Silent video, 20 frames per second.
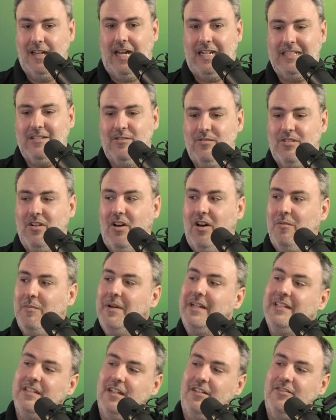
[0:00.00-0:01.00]
I don't call
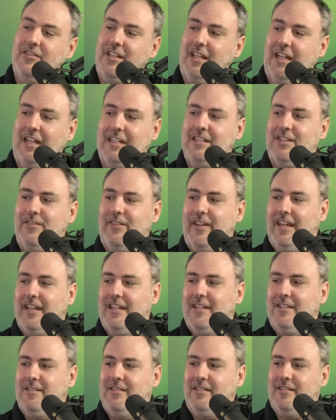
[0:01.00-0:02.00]
myself a Lions
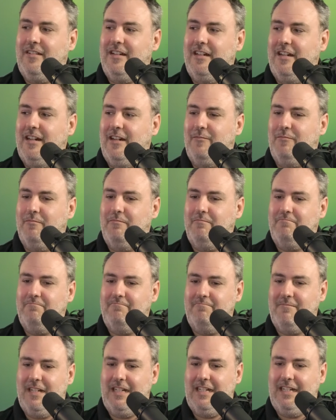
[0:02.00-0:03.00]
fan.
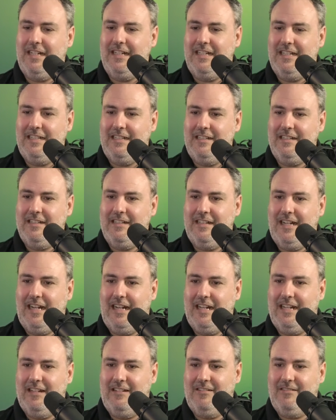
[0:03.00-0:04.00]
I
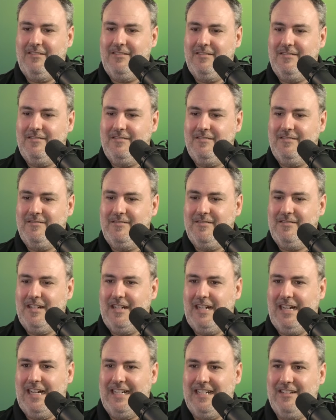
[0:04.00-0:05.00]

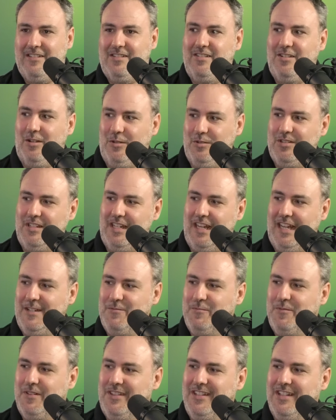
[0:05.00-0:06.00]

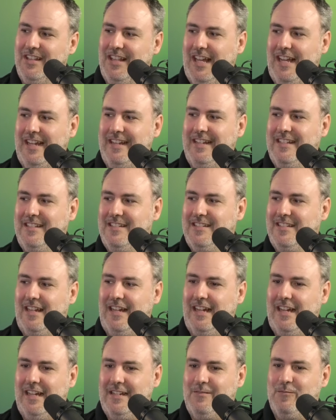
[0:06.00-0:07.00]
associate with the Lions.
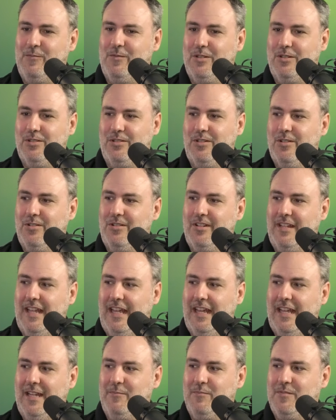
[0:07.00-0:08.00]
I will go to
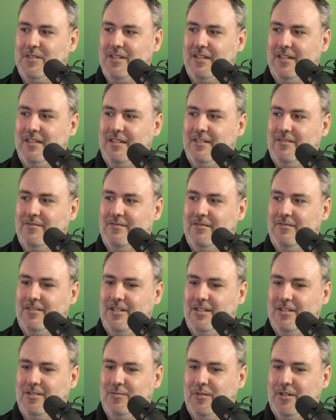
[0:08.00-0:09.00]
games and
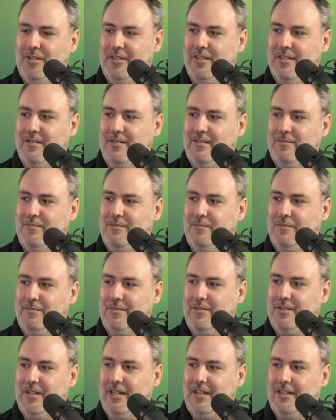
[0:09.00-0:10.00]
wear the
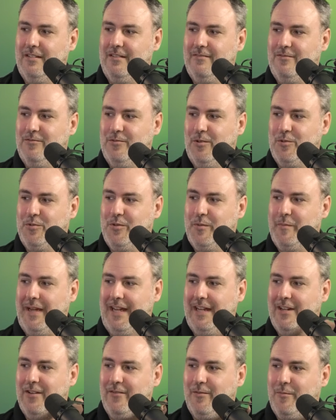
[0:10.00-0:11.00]
grocery
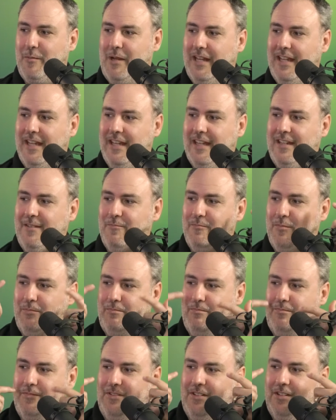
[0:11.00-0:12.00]
bag over my head and
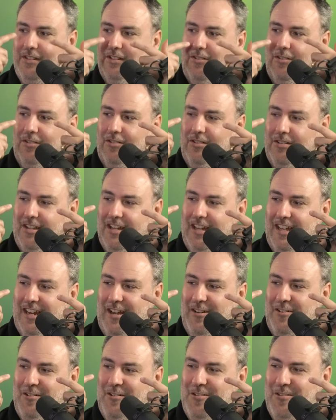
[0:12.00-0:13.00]
little
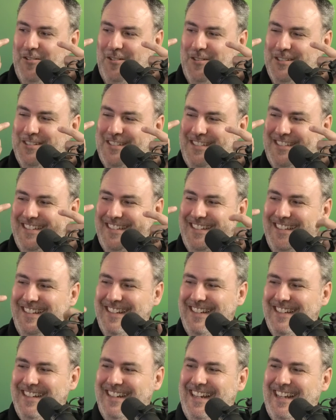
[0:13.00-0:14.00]
cutout holes
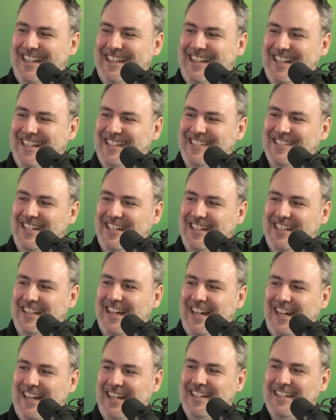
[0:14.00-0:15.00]
and things like
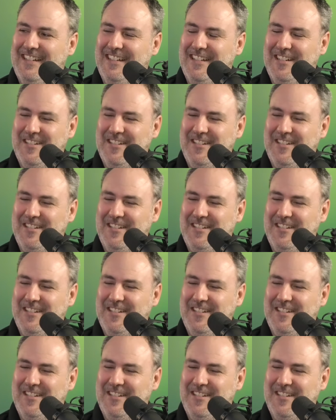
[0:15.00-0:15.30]
that.